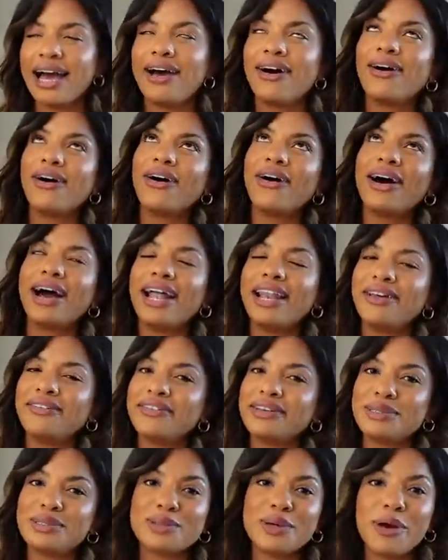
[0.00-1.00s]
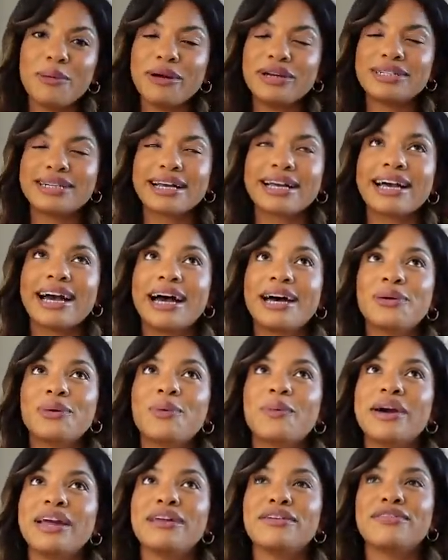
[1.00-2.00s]
Oh, I love it so much. I
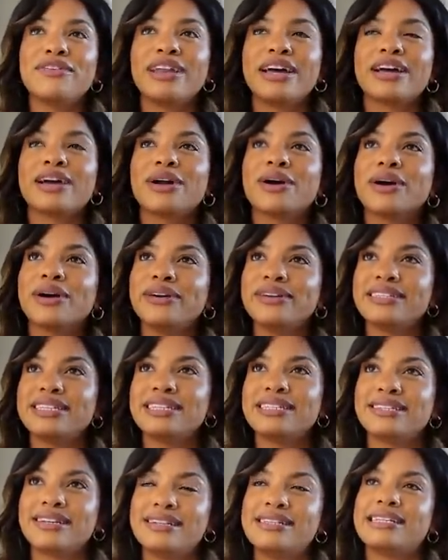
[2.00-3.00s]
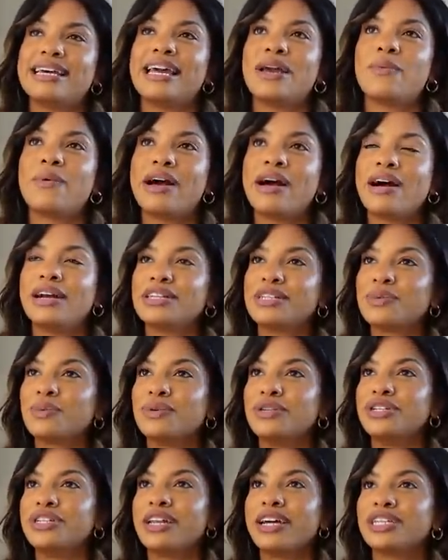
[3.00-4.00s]
cannot wait for like a cozy Sunday where I just
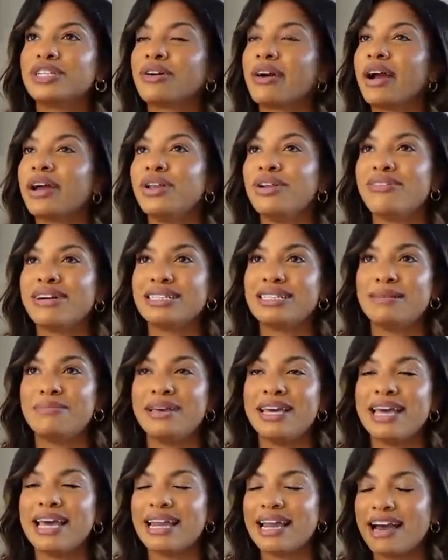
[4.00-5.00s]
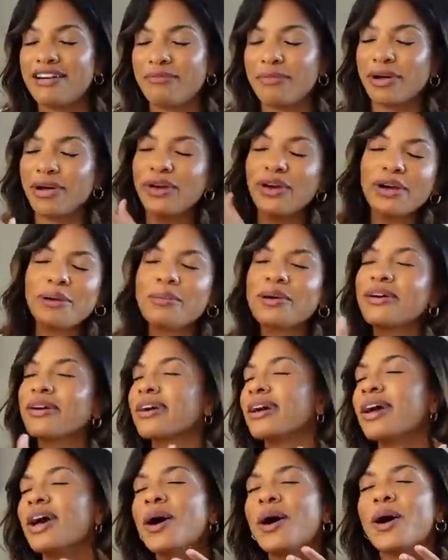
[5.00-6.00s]
want to like try a new recipe and I have my
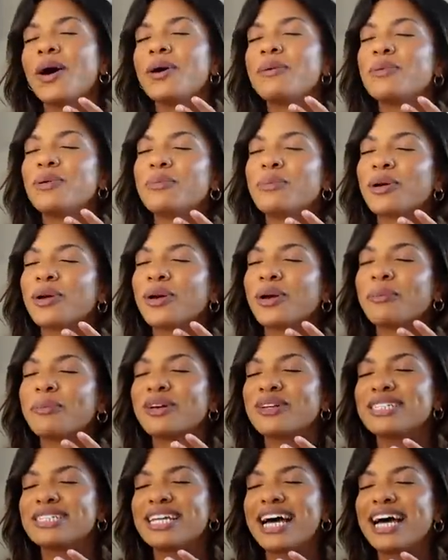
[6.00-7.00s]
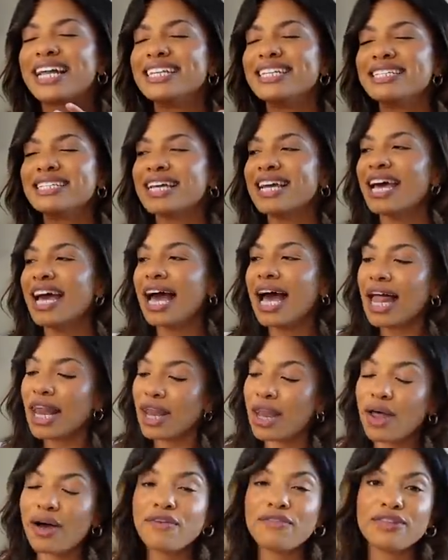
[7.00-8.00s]
cookbook open on my cookbook stand.
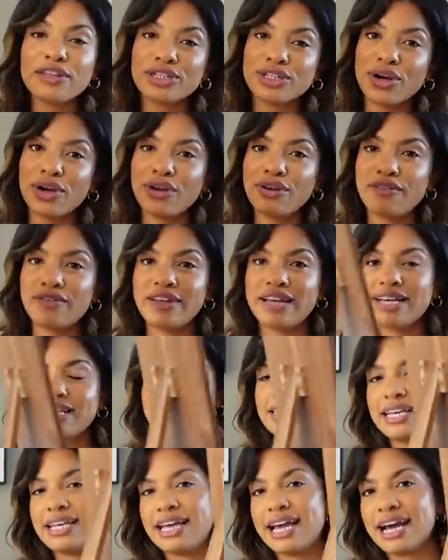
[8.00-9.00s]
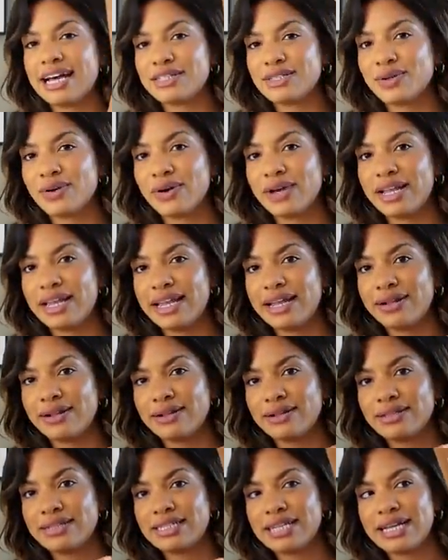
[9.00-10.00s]
Love the tone of this. It has got a
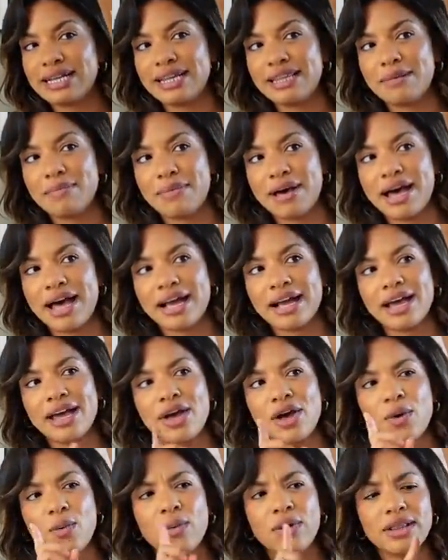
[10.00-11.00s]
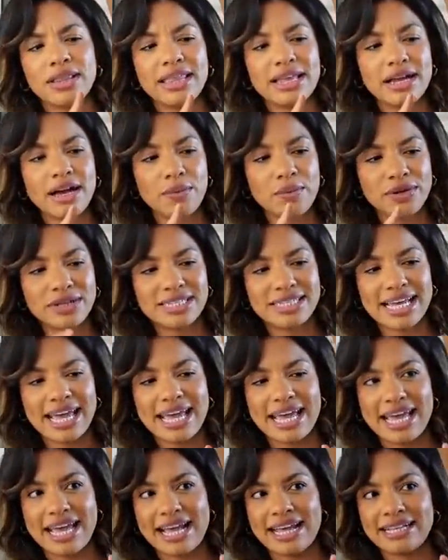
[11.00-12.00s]
little stand at the back. One thing I would
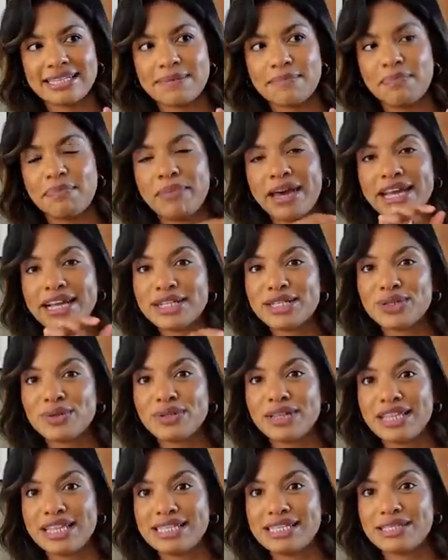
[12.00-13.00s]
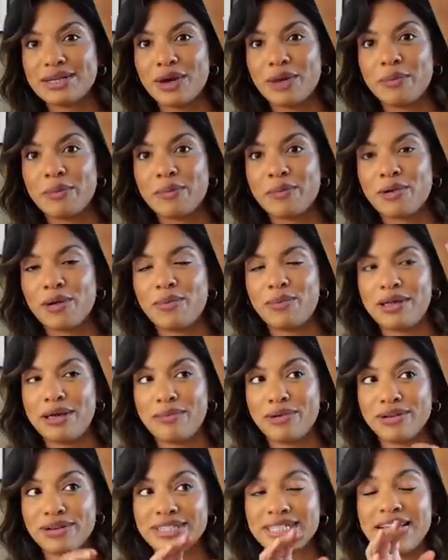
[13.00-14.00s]
say is make sure that this is open properly,
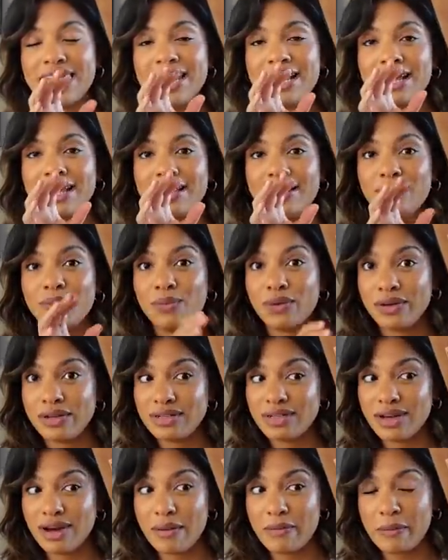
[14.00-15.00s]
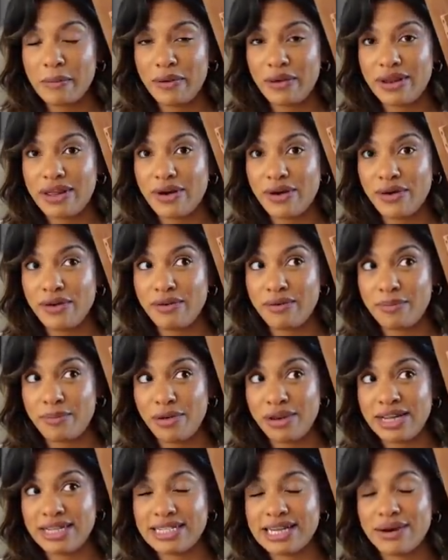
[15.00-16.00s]
because one time I
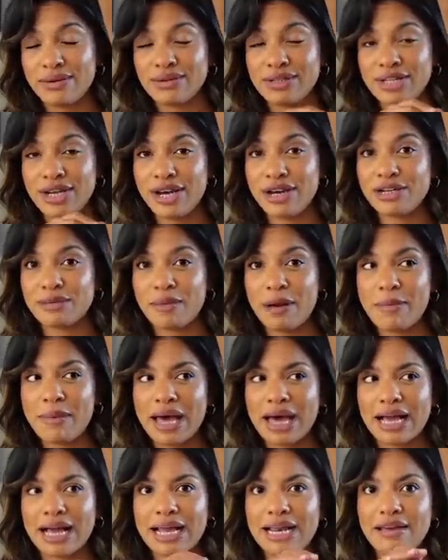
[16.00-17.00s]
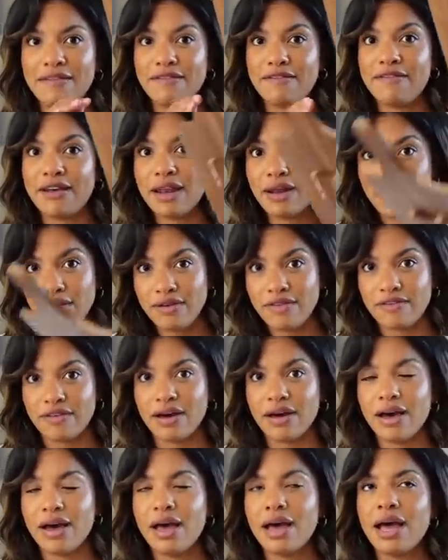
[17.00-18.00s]
put it down, turned my back and it fell
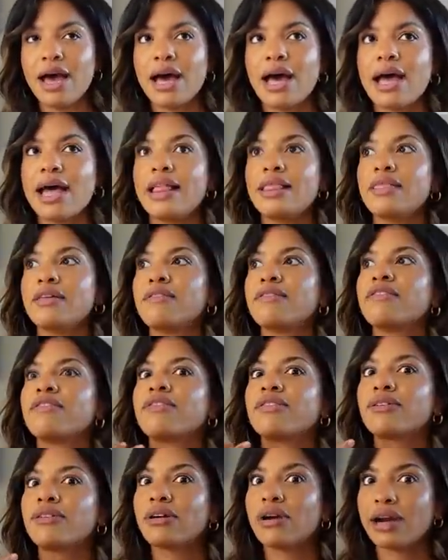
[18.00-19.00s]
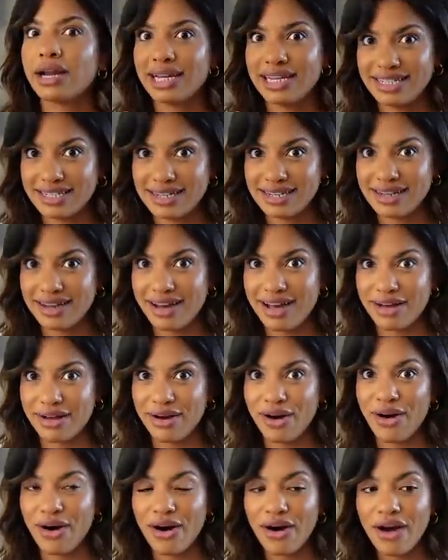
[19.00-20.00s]
over, and the fright I
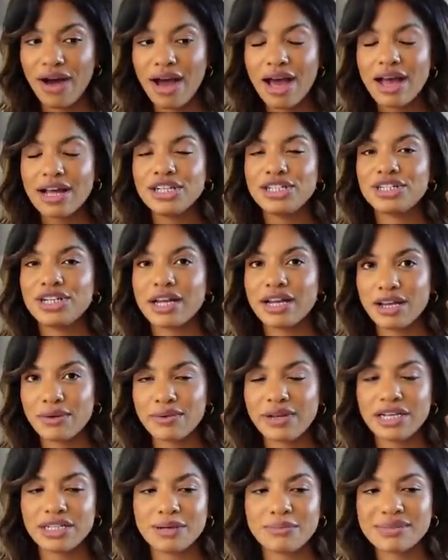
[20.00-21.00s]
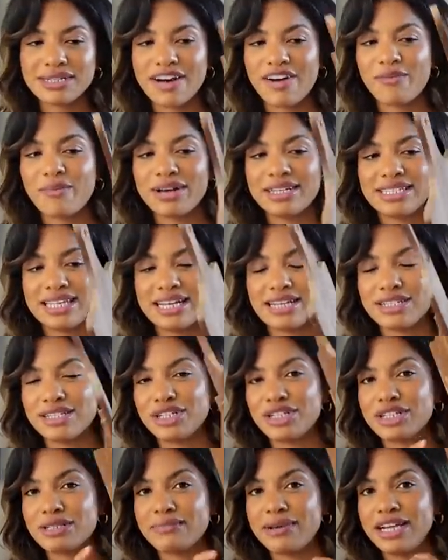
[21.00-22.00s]
got genuinely jumped out of my skin.
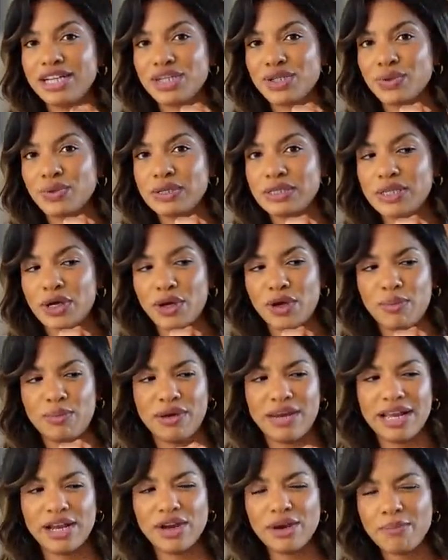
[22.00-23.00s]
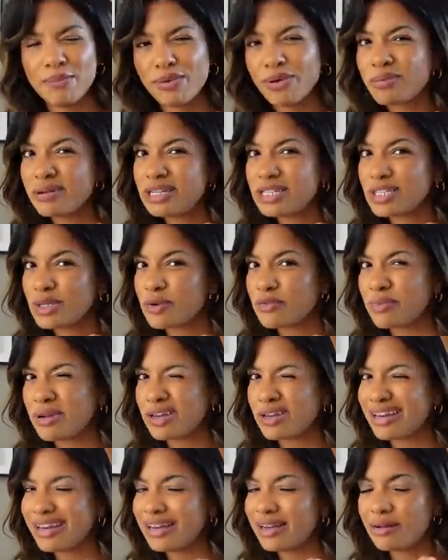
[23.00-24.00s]
So just make sure it's open. It could probably do with
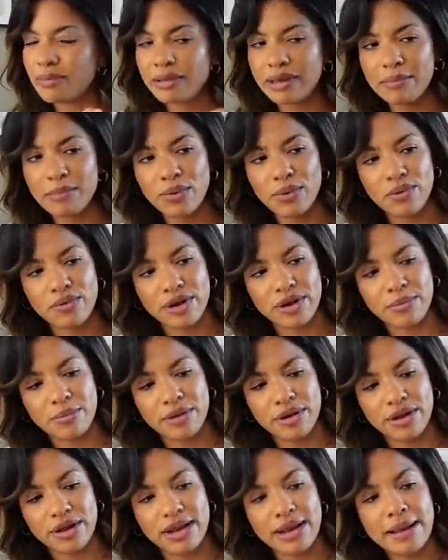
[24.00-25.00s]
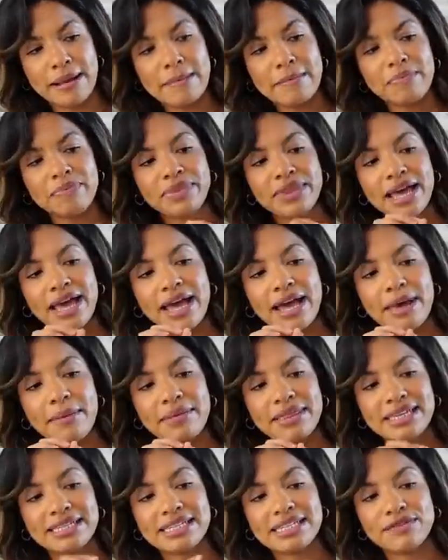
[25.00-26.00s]
being a little bit more open.
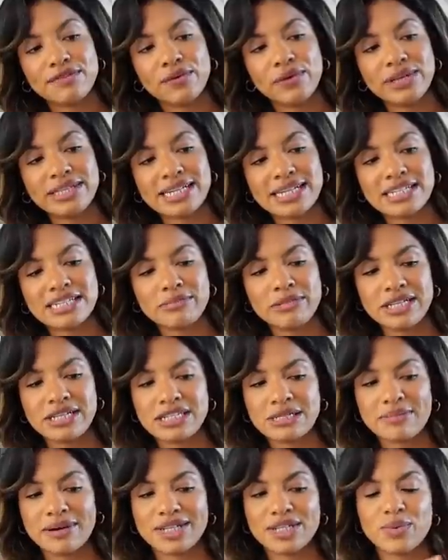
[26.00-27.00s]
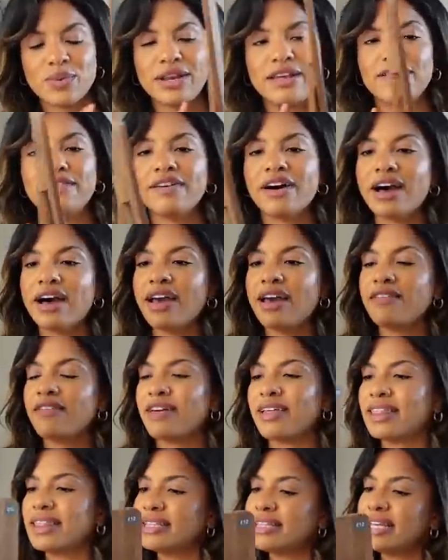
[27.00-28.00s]
This is 40 centimetres by 25. I
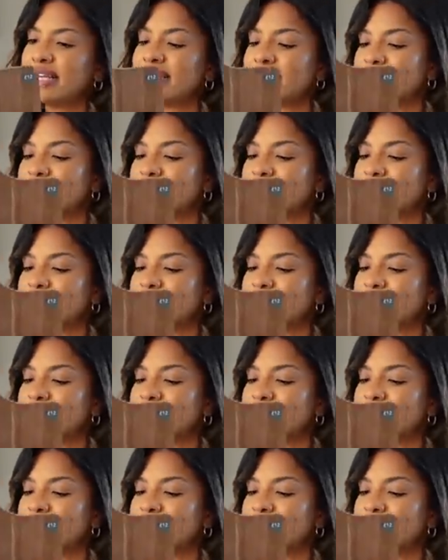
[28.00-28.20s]
think